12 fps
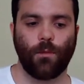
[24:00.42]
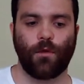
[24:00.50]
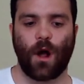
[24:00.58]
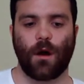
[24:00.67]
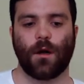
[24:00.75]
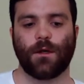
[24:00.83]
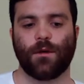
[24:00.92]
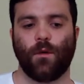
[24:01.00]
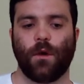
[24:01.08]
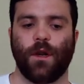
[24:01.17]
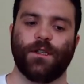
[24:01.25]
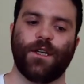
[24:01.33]
product
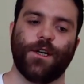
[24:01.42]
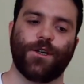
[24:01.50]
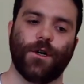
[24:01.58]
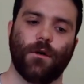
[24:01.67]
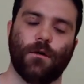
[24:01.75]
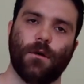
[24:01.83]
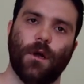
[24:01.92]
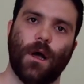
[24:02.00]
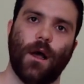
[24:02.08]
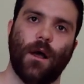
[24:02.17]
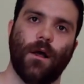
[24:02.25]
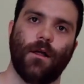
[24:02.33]
organization
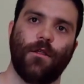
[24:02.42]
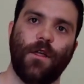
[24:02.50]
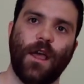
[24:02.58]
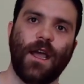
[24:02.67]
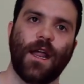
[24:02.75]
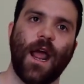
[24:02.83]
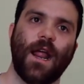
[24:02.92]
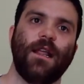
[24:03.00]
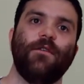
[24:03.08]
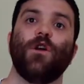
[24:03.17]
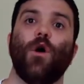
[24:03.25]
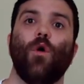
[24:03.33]
thing and
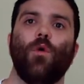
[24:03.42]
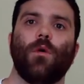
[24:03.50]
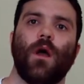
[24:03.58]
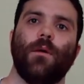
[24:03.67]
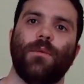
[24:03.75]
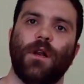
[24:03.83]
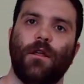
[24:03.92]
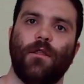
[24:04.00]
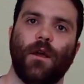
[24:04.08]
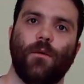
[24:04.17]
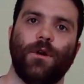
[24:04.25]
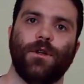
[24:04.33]
even a whole company
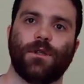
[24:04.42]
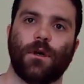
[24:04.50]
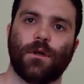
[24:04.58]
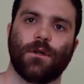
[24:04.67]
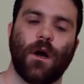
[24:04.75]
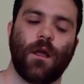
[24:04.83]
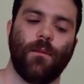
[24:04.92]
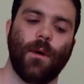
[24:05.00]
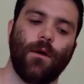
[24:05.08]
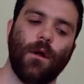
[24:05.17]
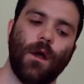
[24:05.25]
thing when you start talking about